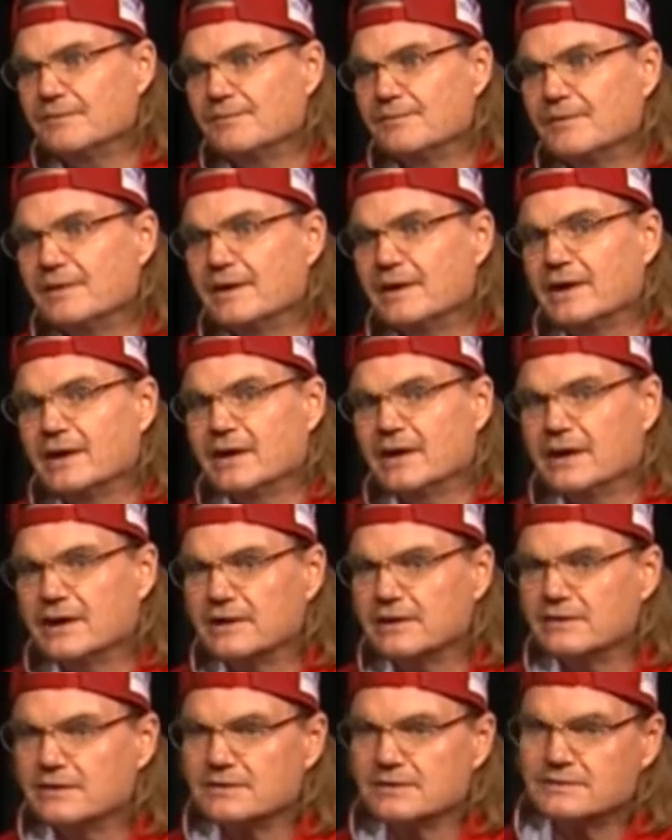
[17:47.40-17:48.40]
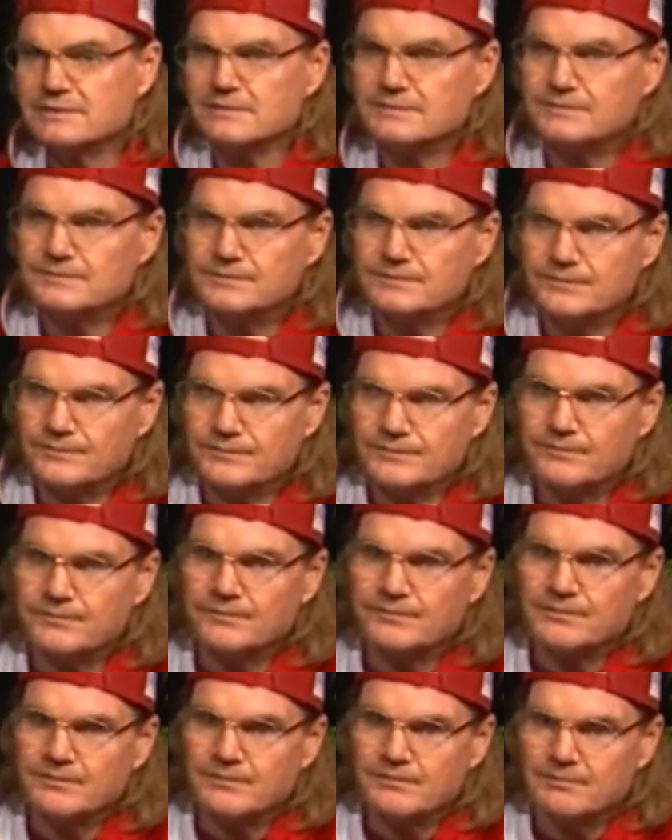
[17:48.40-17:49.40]
and.
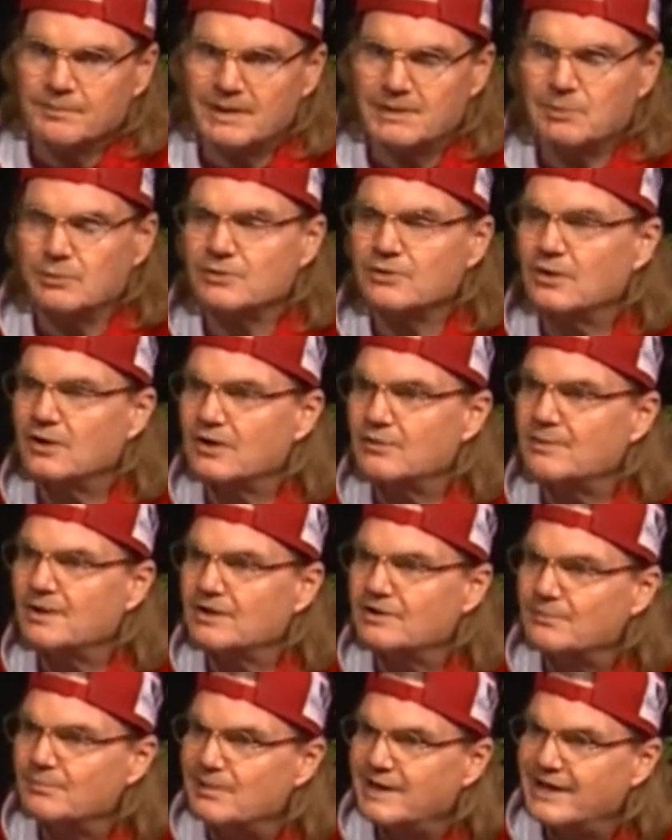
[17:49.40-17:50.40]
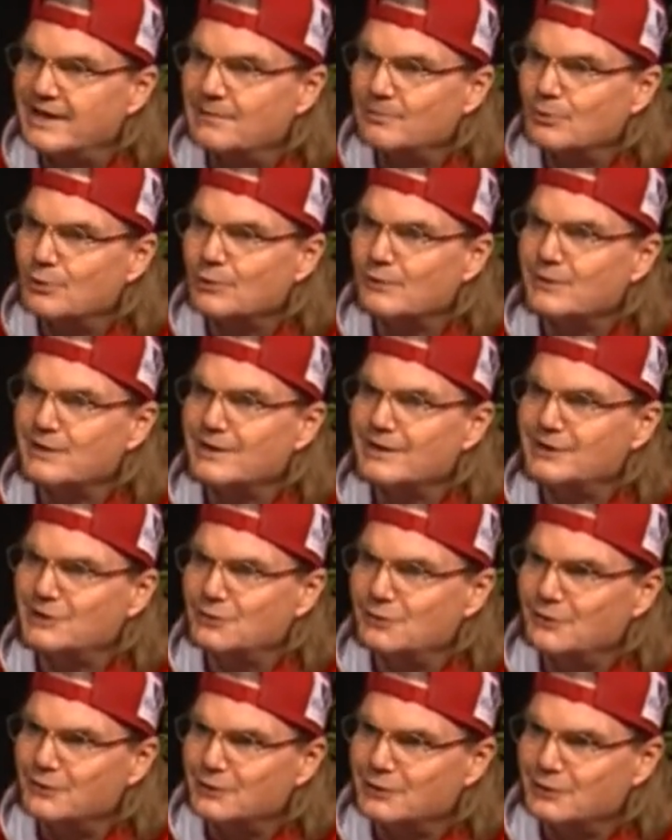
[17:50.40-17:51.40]
People talk about the bad more than they do
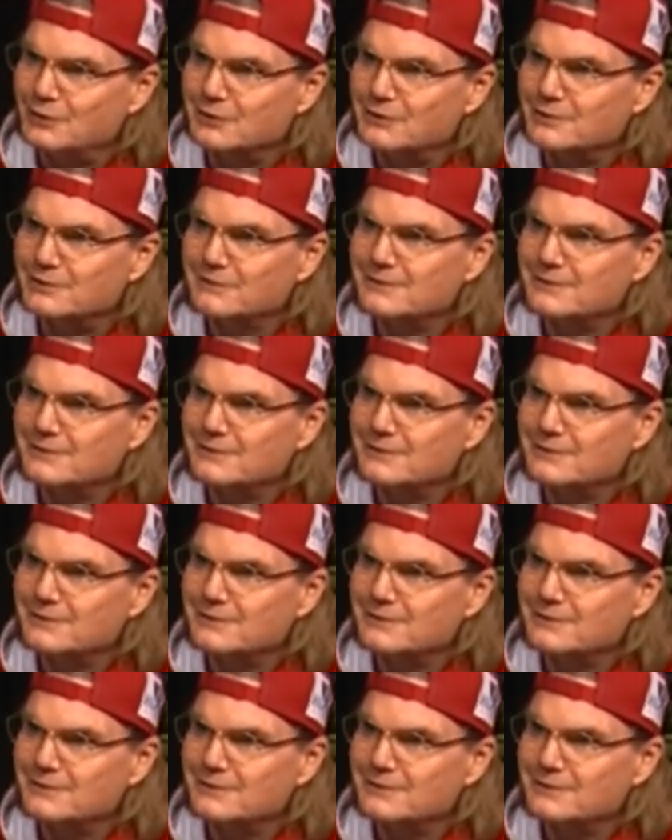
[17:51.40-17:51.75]
the good.